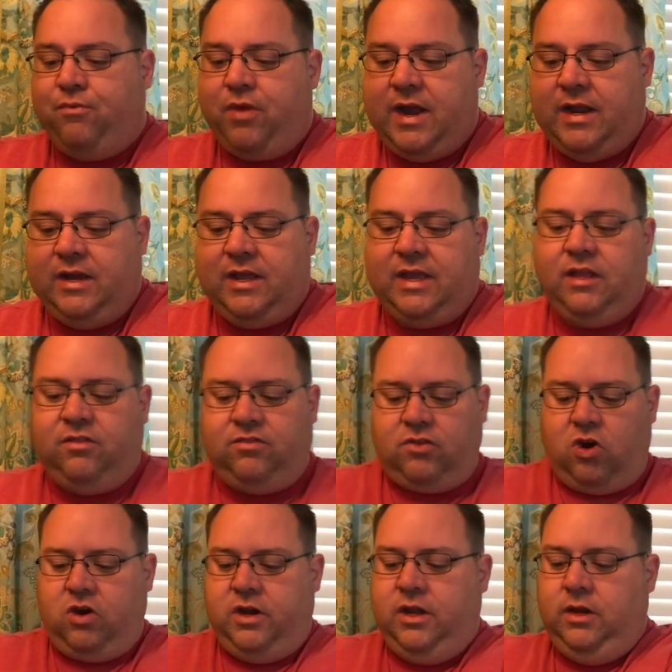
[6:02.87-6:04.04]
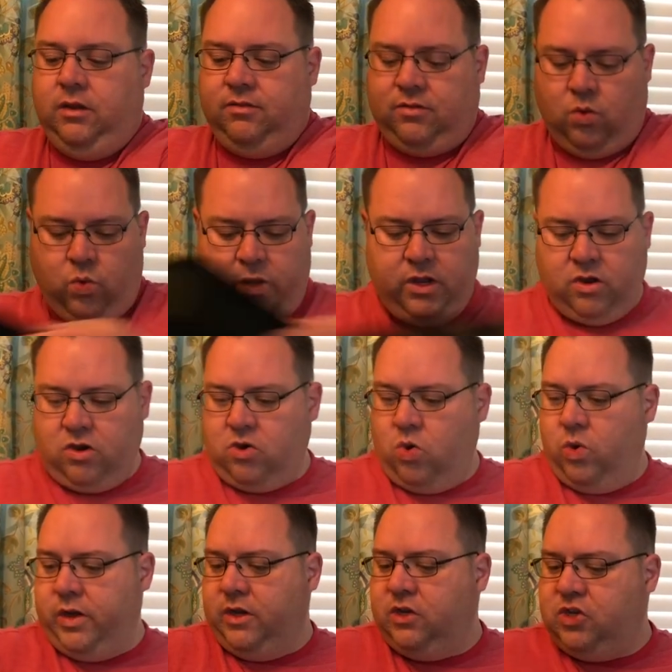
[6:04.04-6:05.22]
ready to get started. So we are
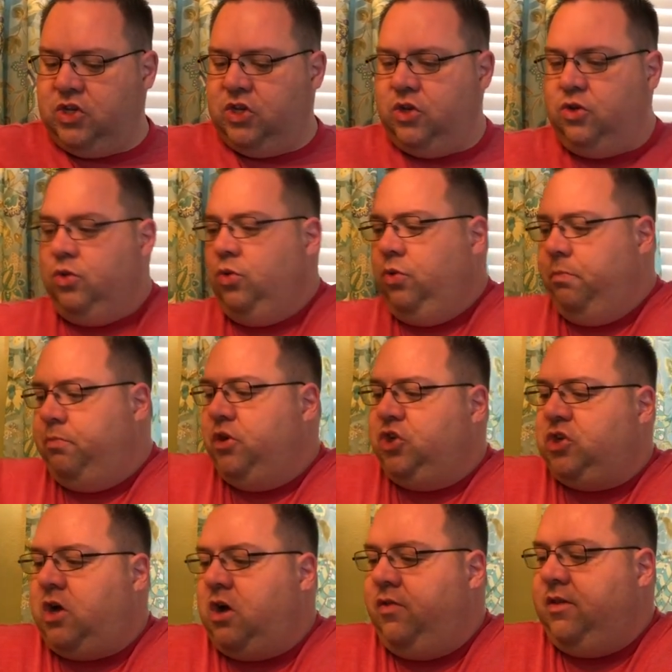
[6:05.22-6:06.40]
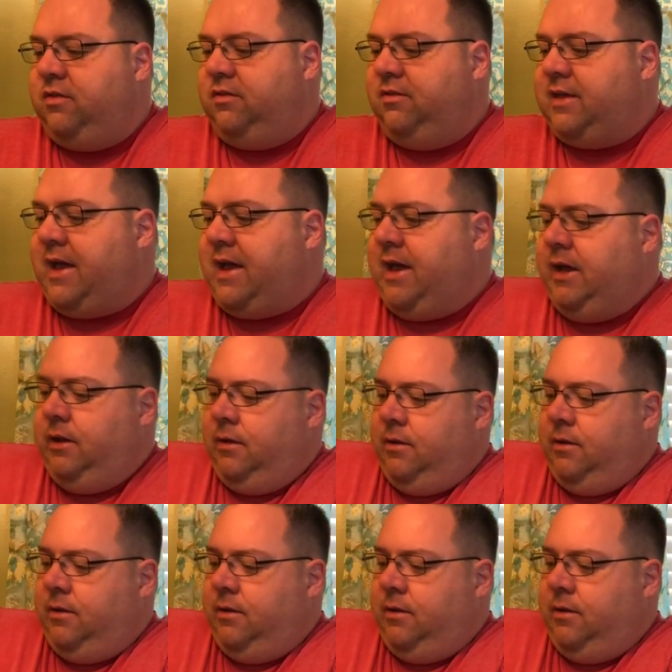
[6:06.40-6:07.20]
going to push all this aside.